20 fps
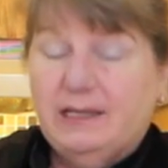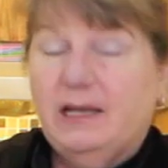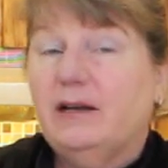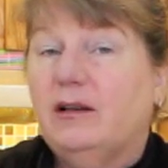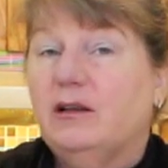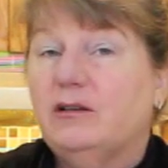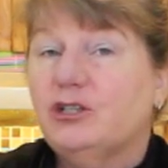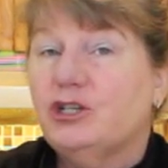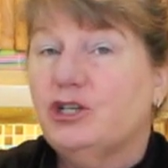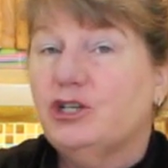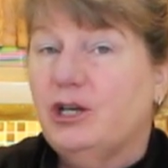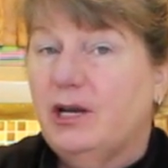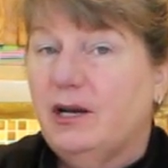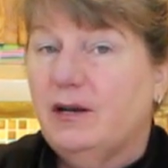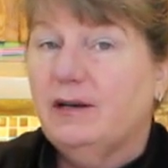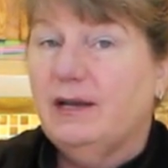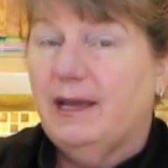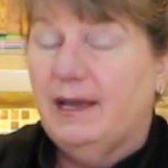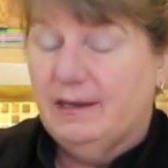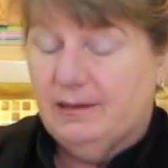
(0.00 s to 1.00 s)
and I'll
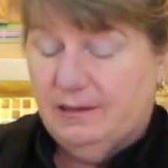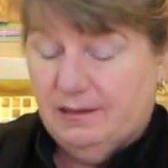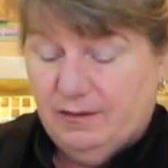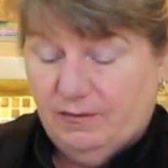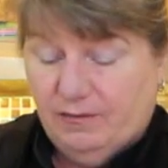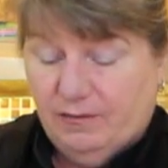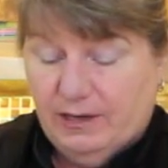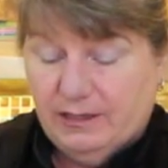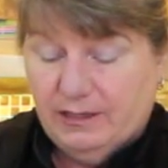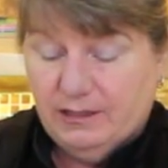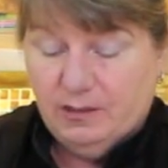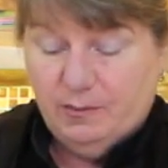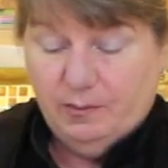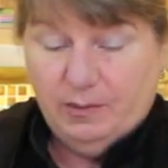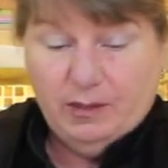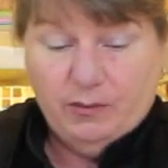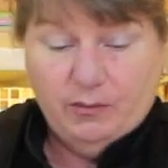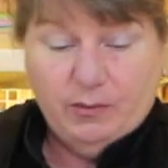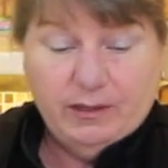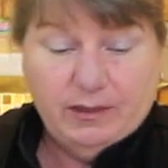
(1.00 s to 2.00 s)
share that
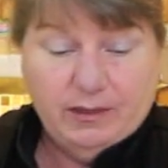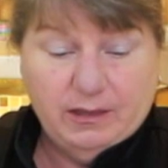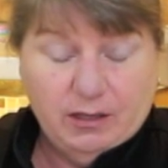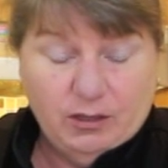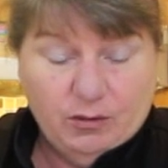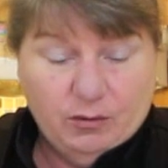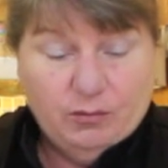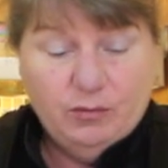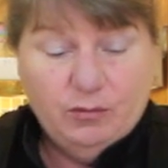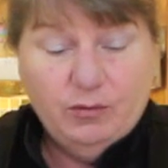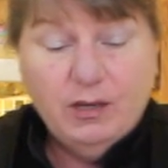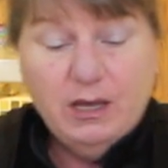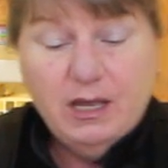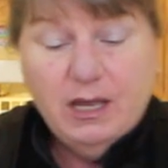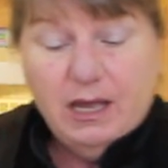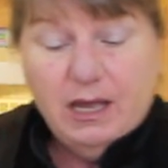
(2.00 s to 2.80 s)
recipe with you